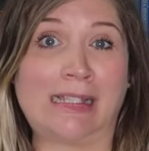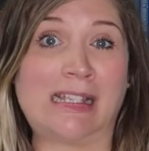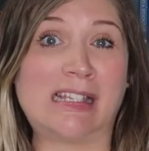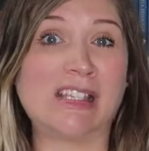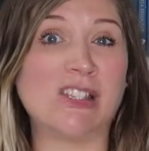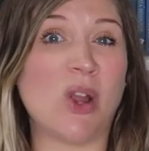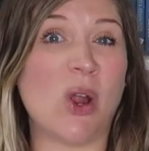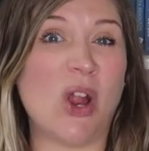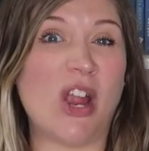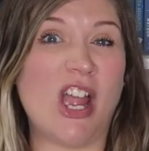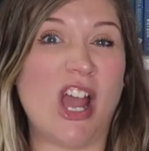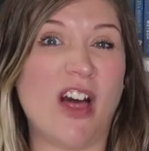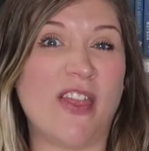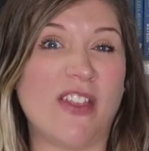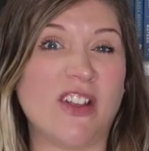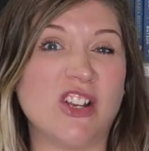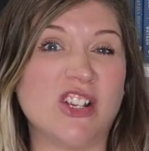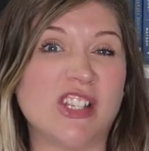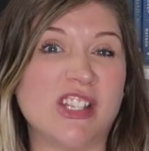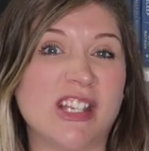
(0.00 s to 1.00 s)
sorry
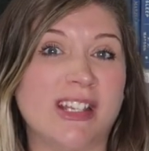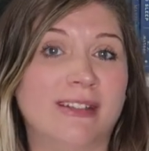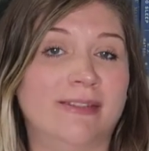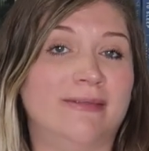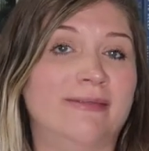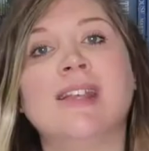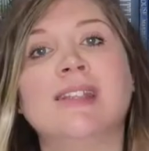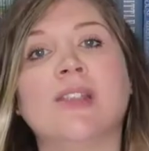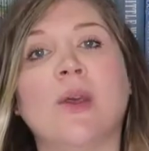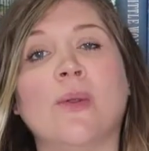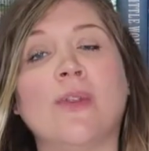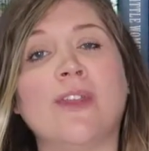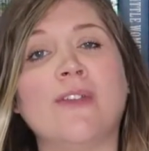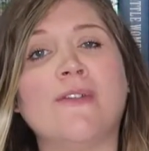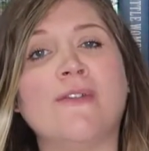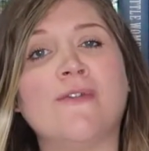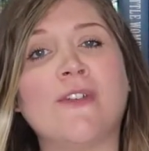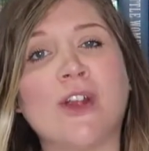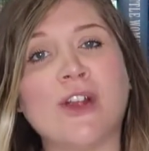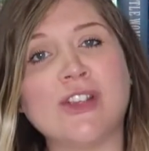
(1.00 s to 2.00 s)
authors. So the
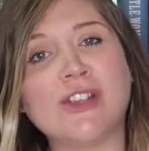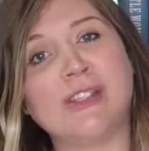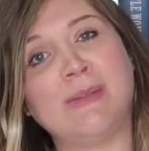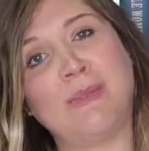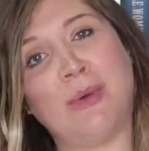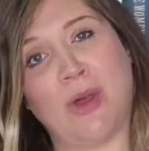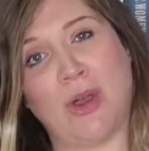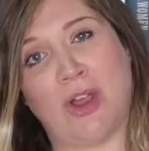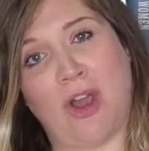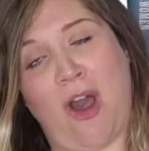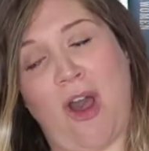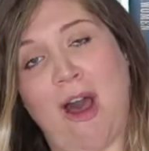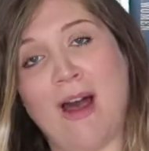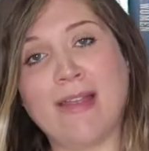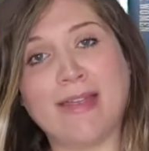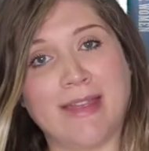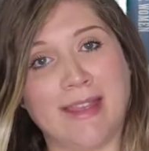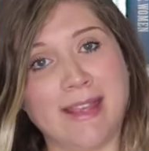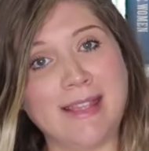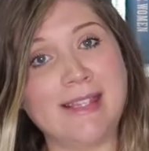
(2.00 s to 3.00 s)
first book
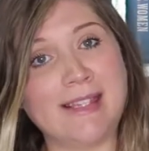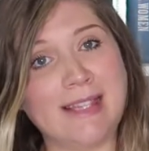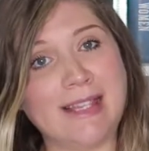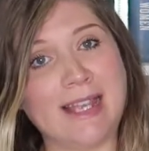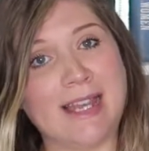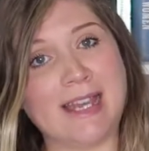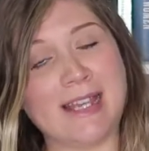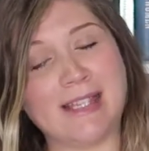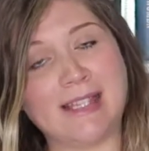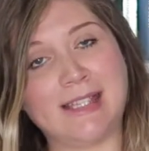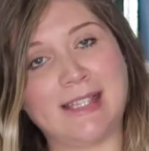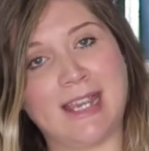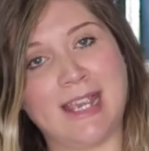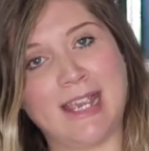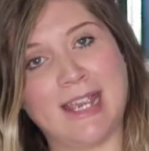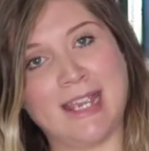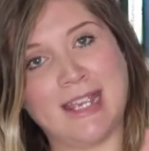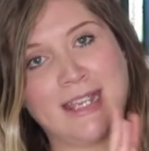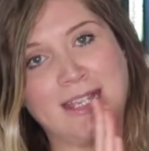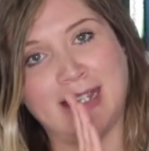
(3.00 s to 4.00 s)
on this list
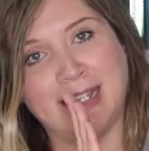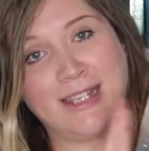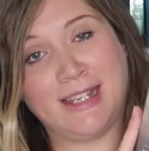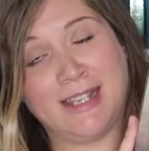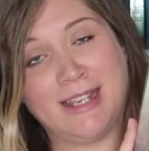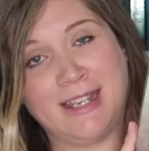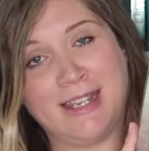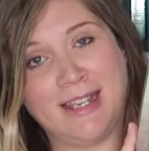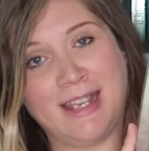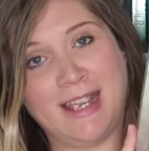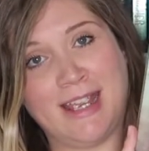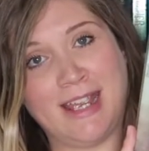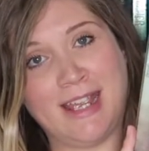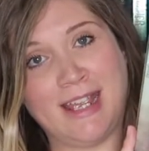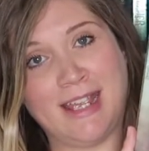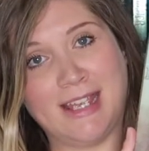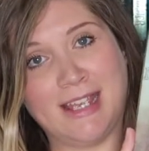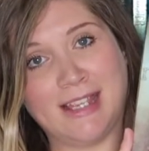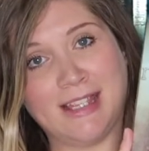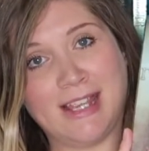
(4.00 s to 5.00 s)

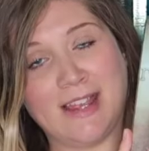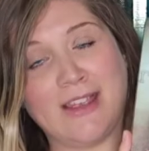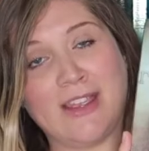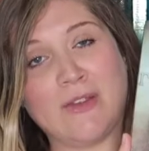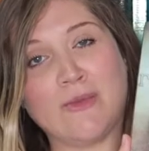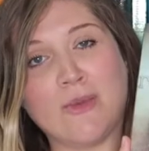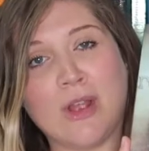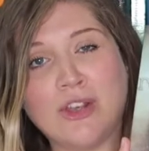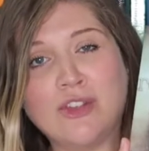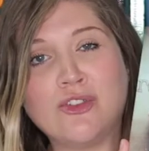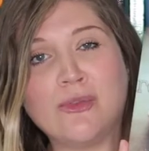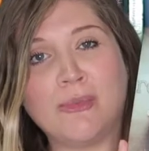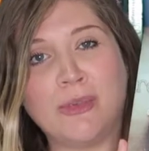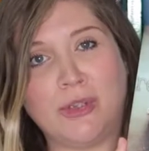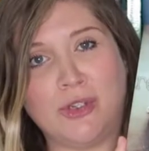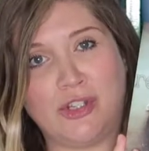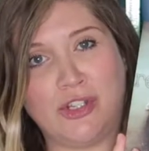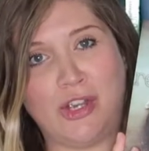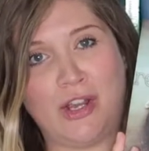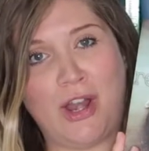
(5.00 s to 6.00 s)
is The
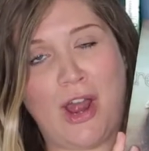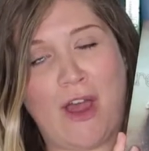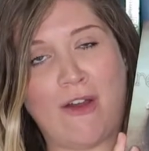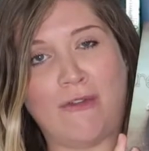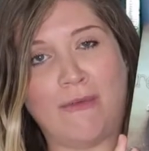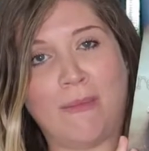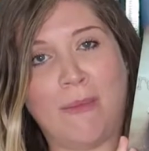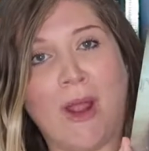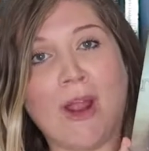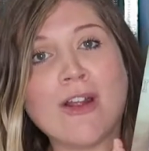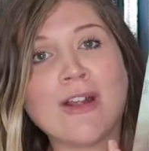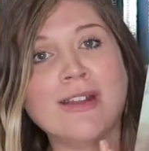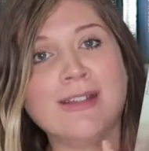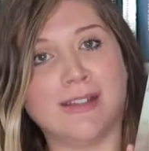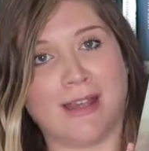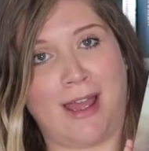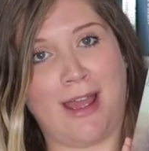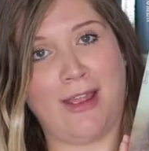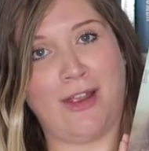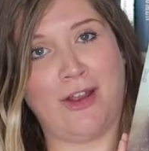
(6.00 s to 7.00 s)
Retribution of Mara
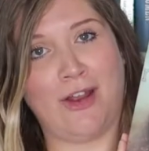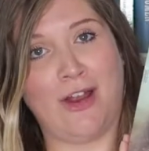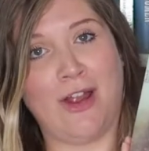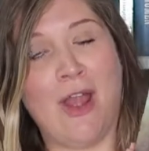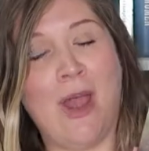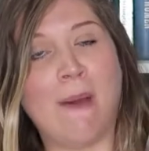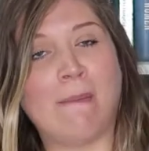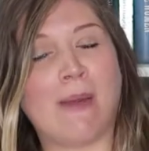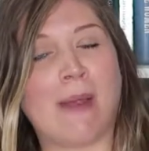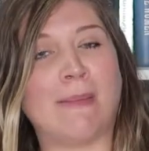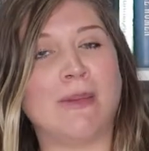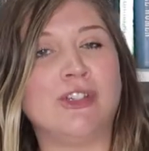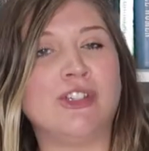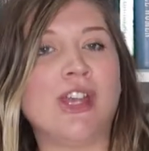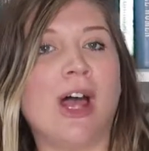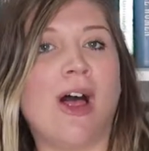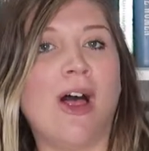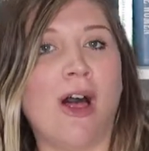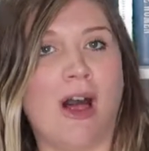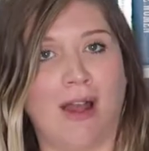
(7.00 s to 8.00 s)
Dyer by
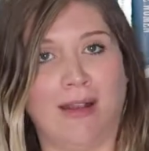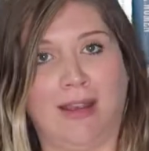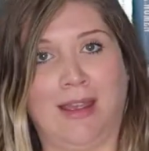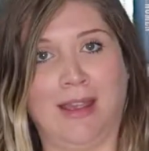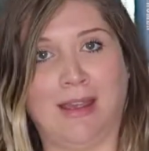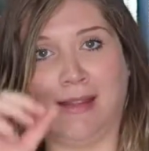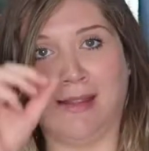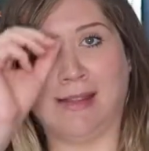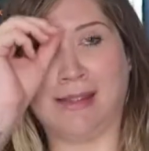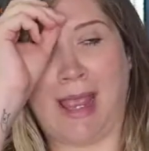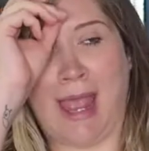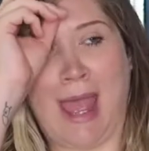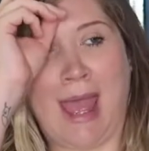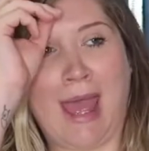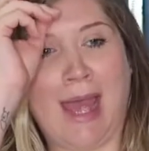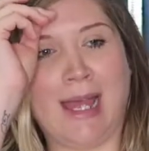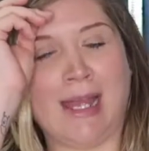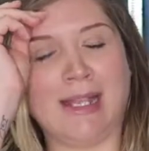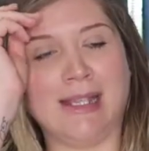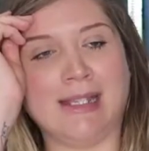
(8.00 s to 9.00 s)
Michelle Hopkins,
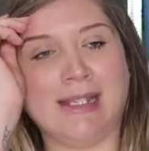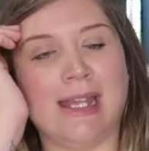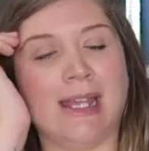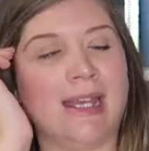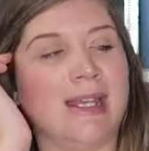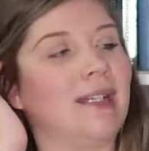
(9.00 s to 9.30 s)
and